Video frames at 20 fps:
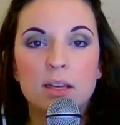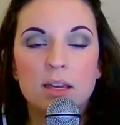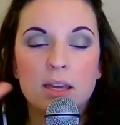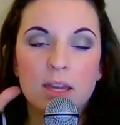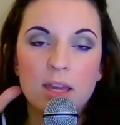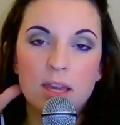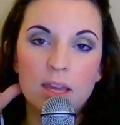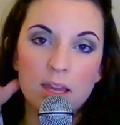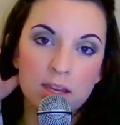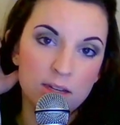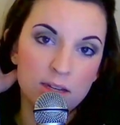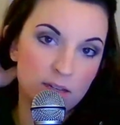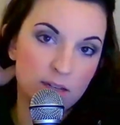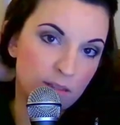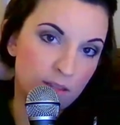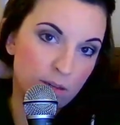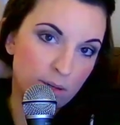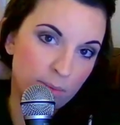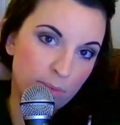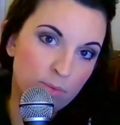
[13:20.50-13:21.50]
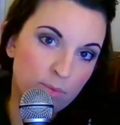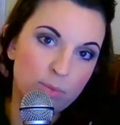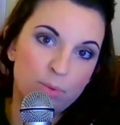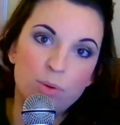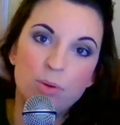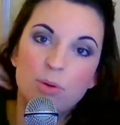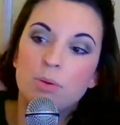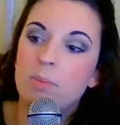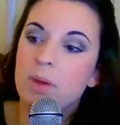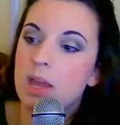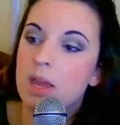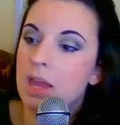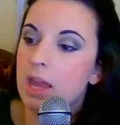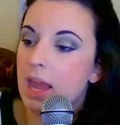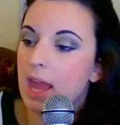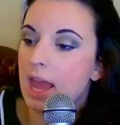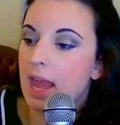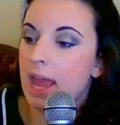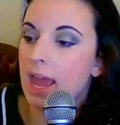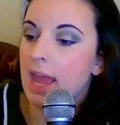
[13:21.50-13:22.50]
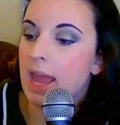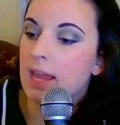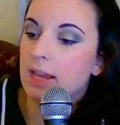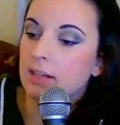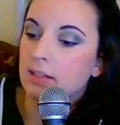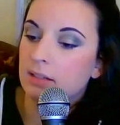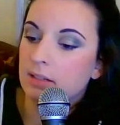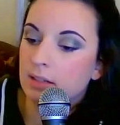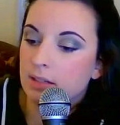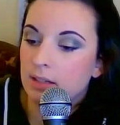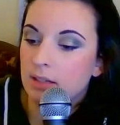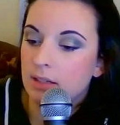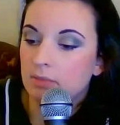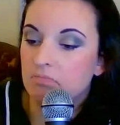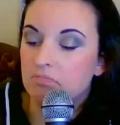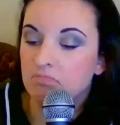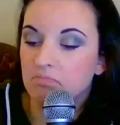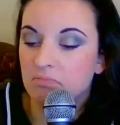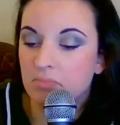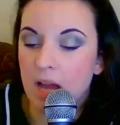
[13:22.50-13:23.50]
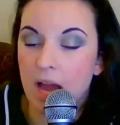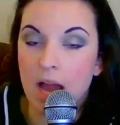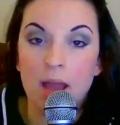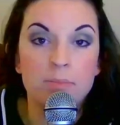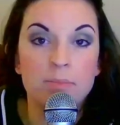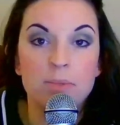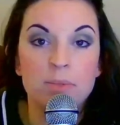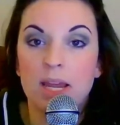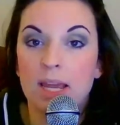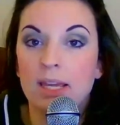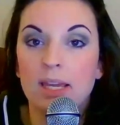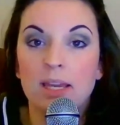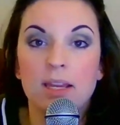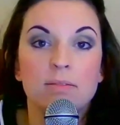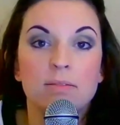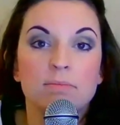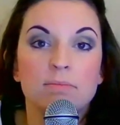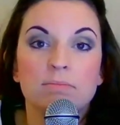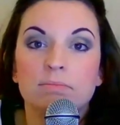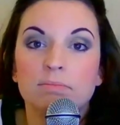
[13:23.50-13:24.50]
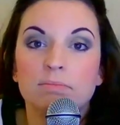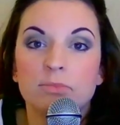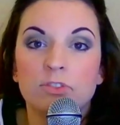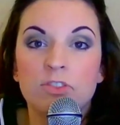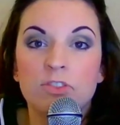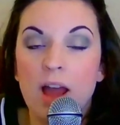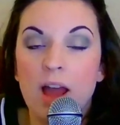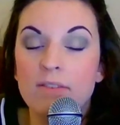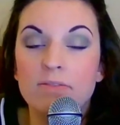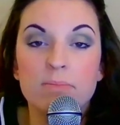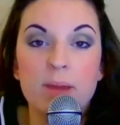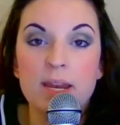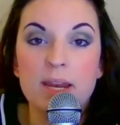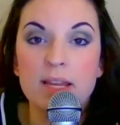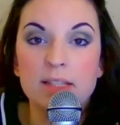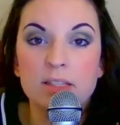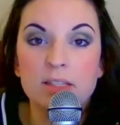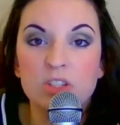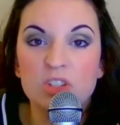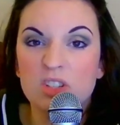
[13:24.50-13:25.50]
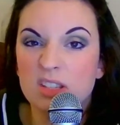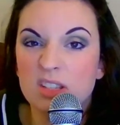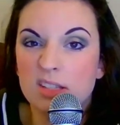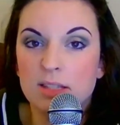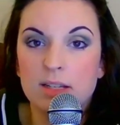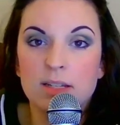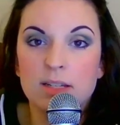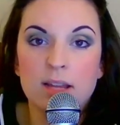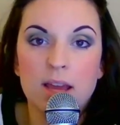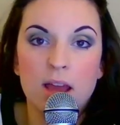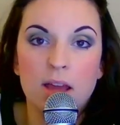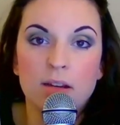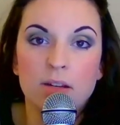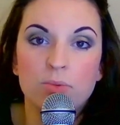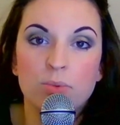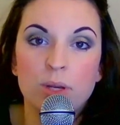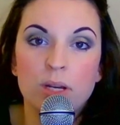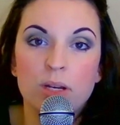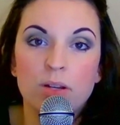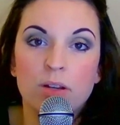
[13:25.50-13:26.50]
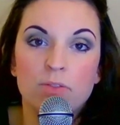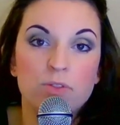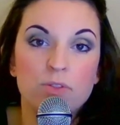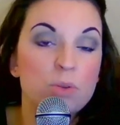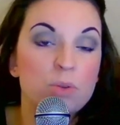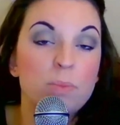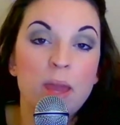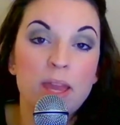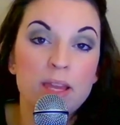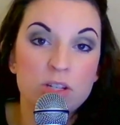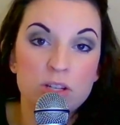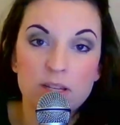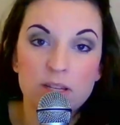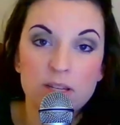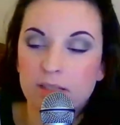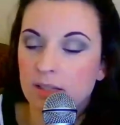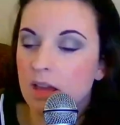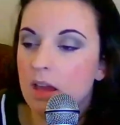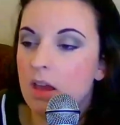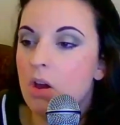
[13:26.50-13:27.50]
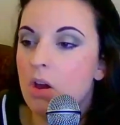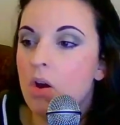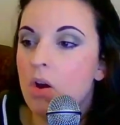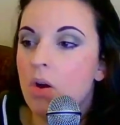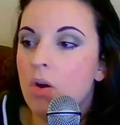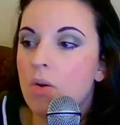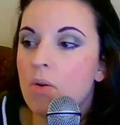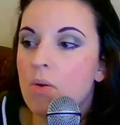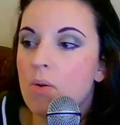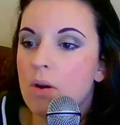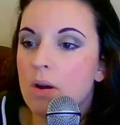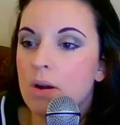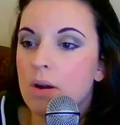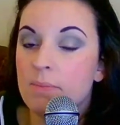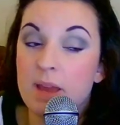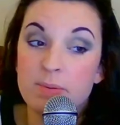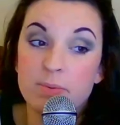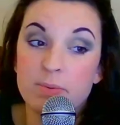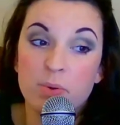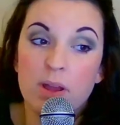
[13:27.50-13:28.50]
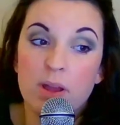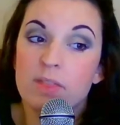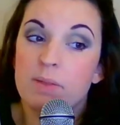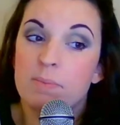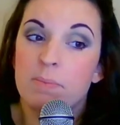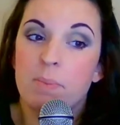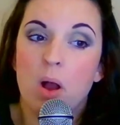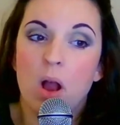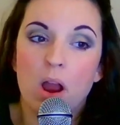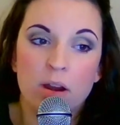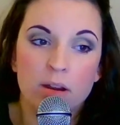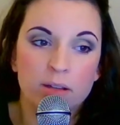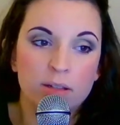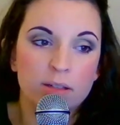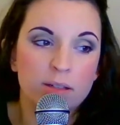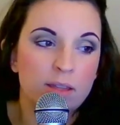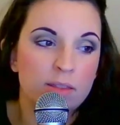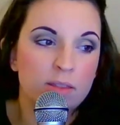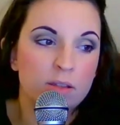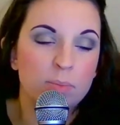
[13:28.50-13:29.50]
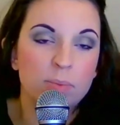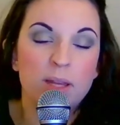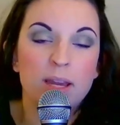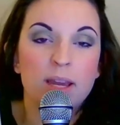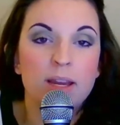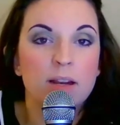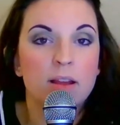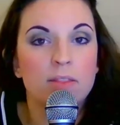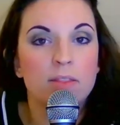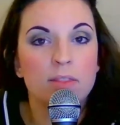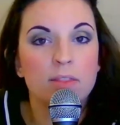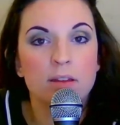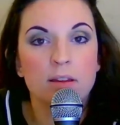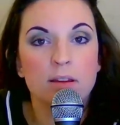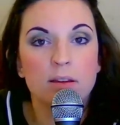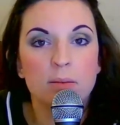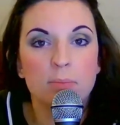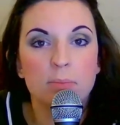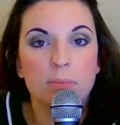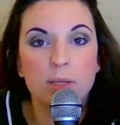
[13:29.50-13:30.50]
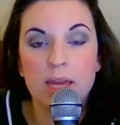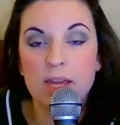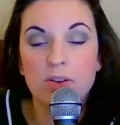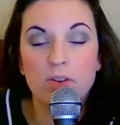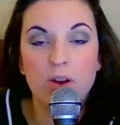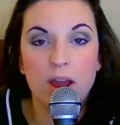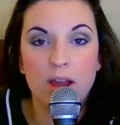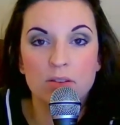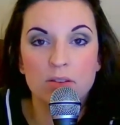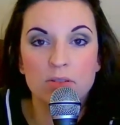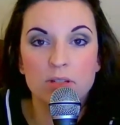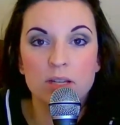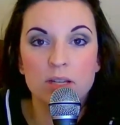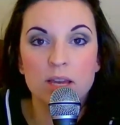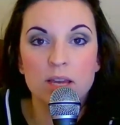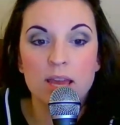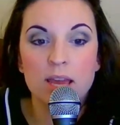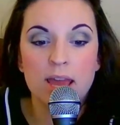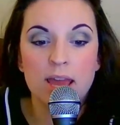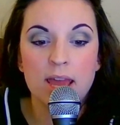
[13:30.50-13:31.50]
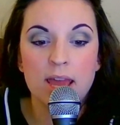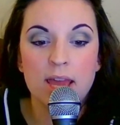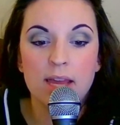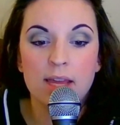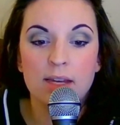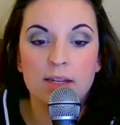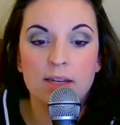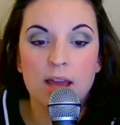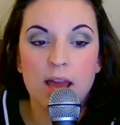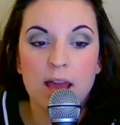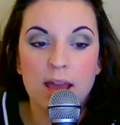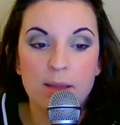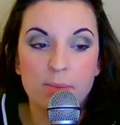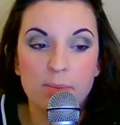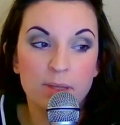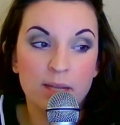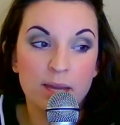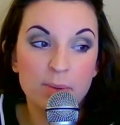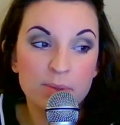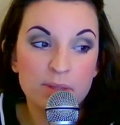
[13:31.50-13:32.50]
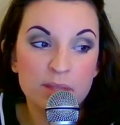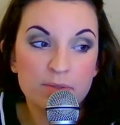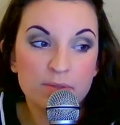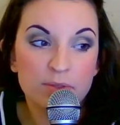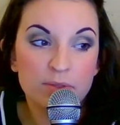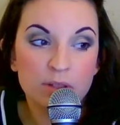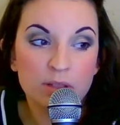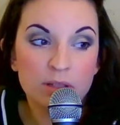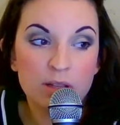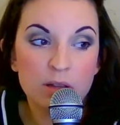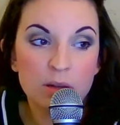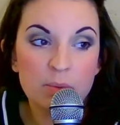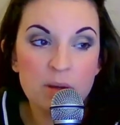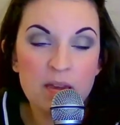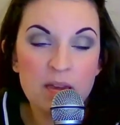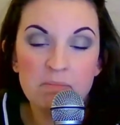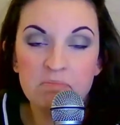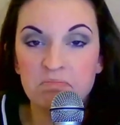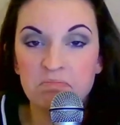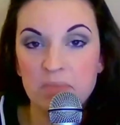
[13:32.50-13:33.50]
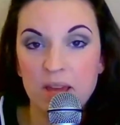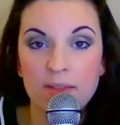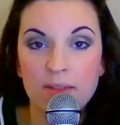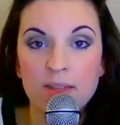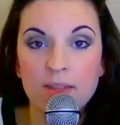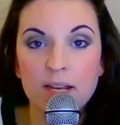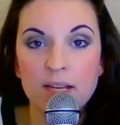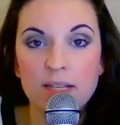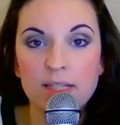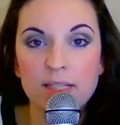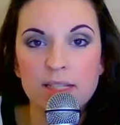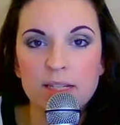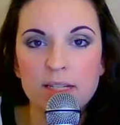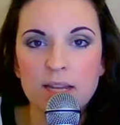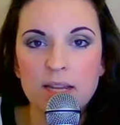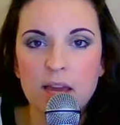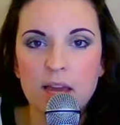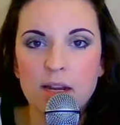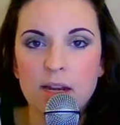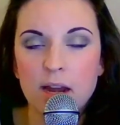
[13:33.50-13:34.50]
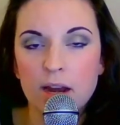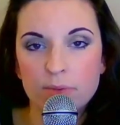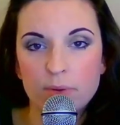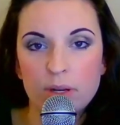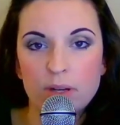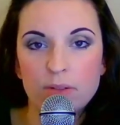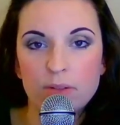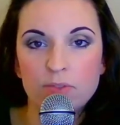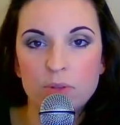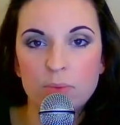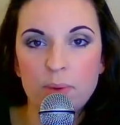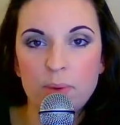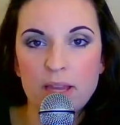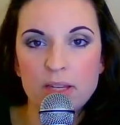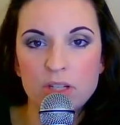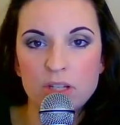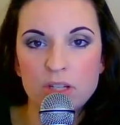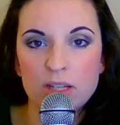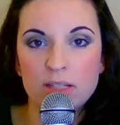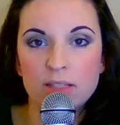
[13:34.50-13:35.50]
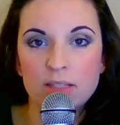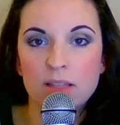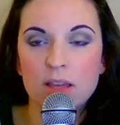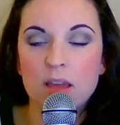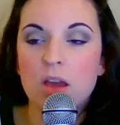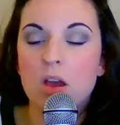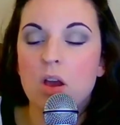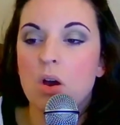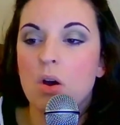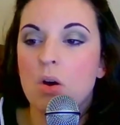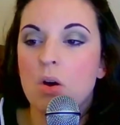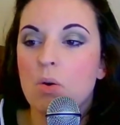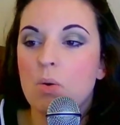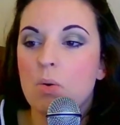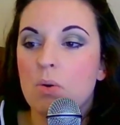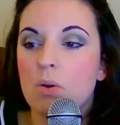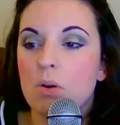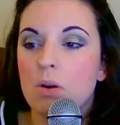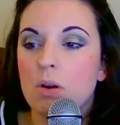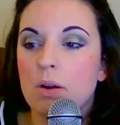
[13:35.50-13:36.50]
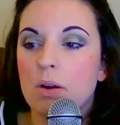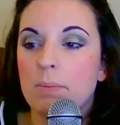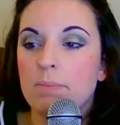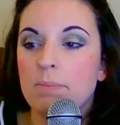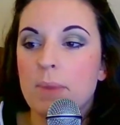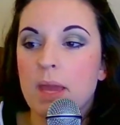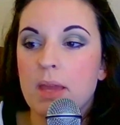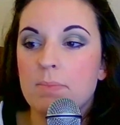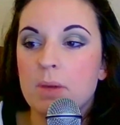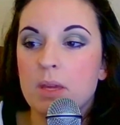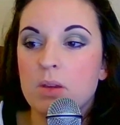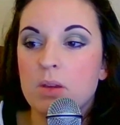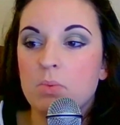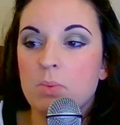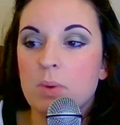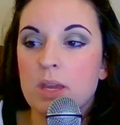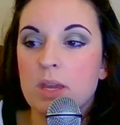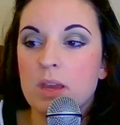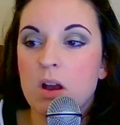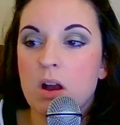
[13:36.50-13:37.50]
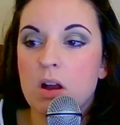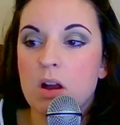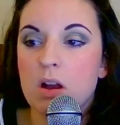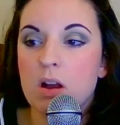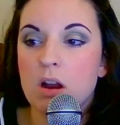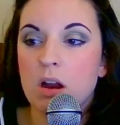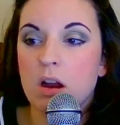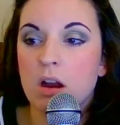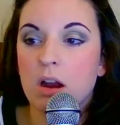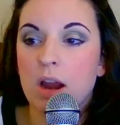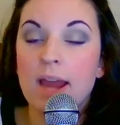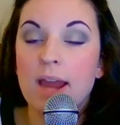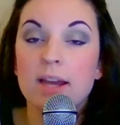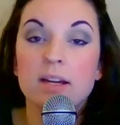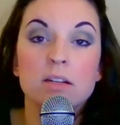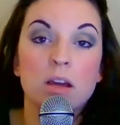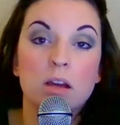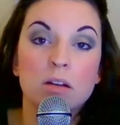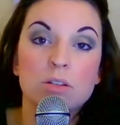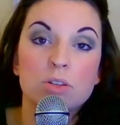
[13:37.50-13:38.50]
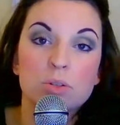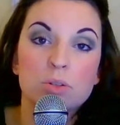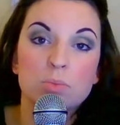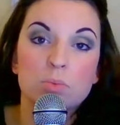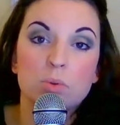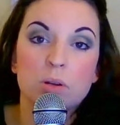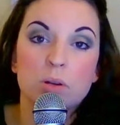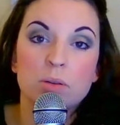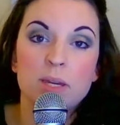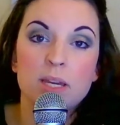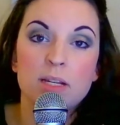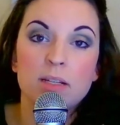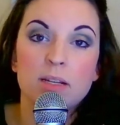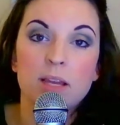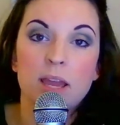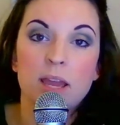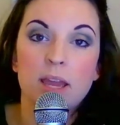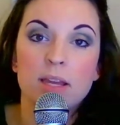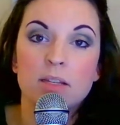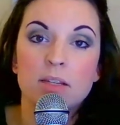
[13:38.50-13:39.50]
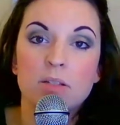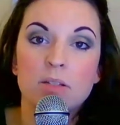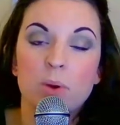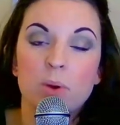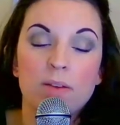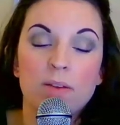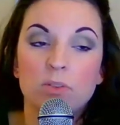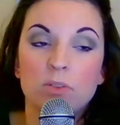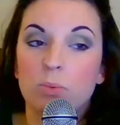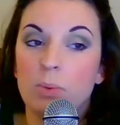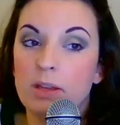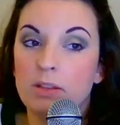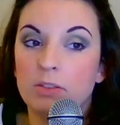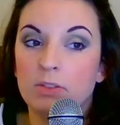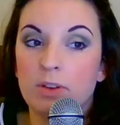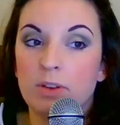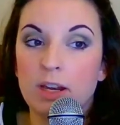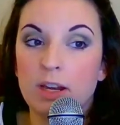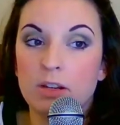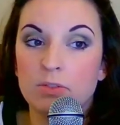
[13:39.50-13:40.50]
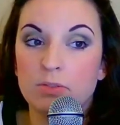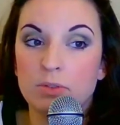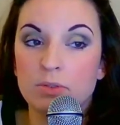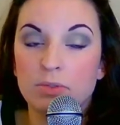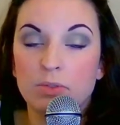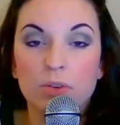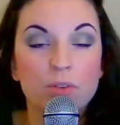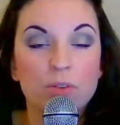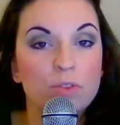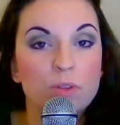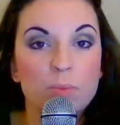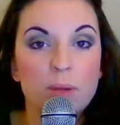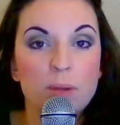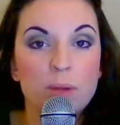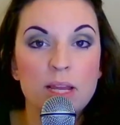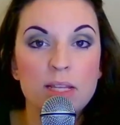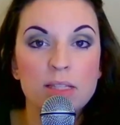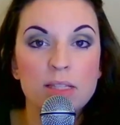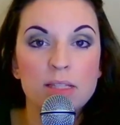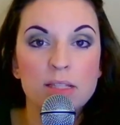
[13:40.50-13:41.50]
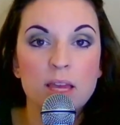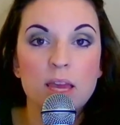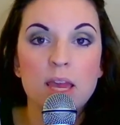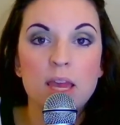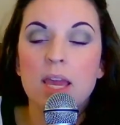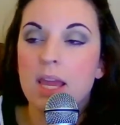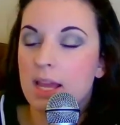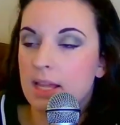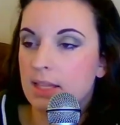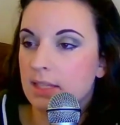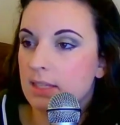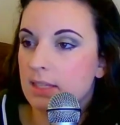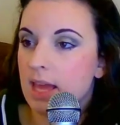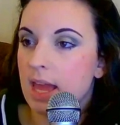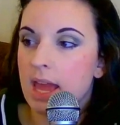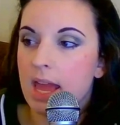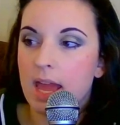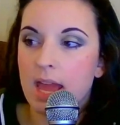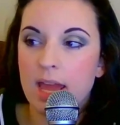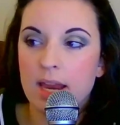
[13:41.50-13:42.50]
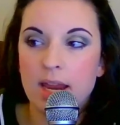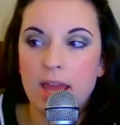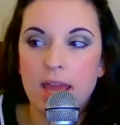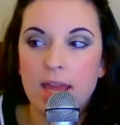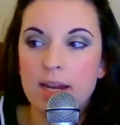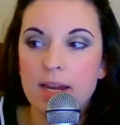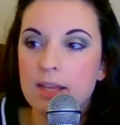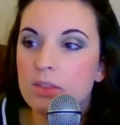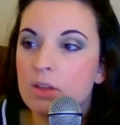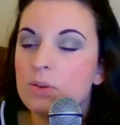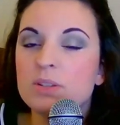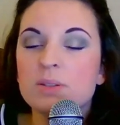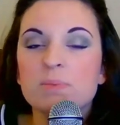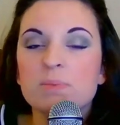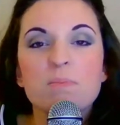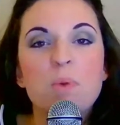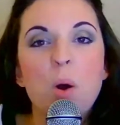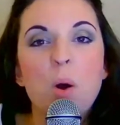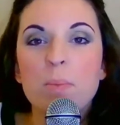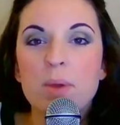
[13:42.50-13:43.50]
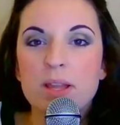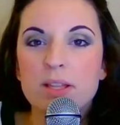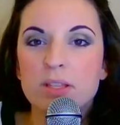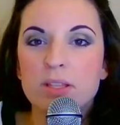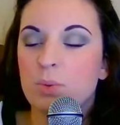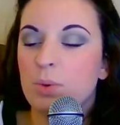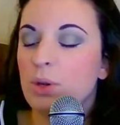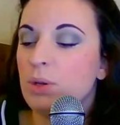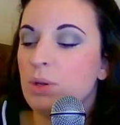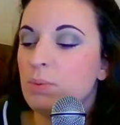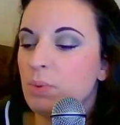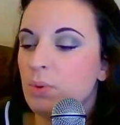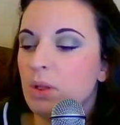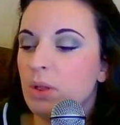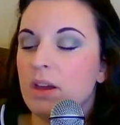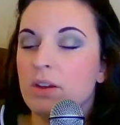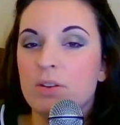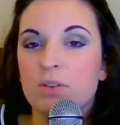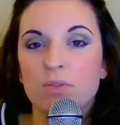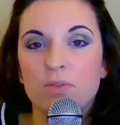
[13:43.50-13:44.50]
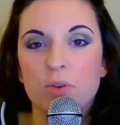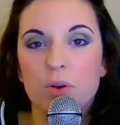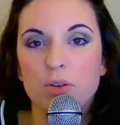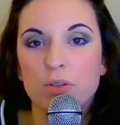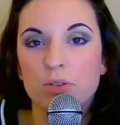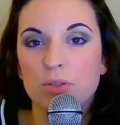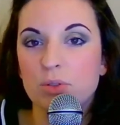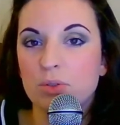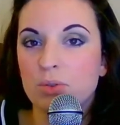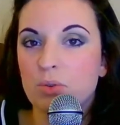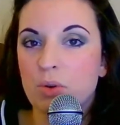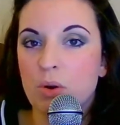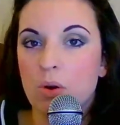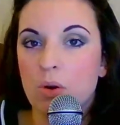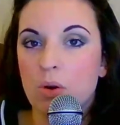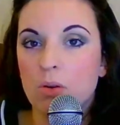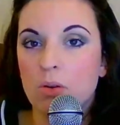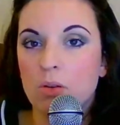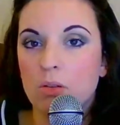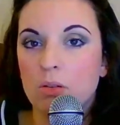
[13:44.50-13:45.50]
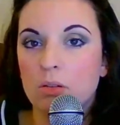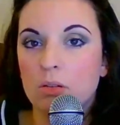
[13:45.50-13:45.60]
in their room, and I'm taking 5 minutes to just sit down and read a few pages. Or maybe we're at the park and they're playing on the playground, and I play with them for a little bit, and then I sit down and I read a few pages. Or maybe we are at a doctor's appointment and we're having to wait in the waiting room for a few minutes. And any of those moments where you pull out your phone and scroll,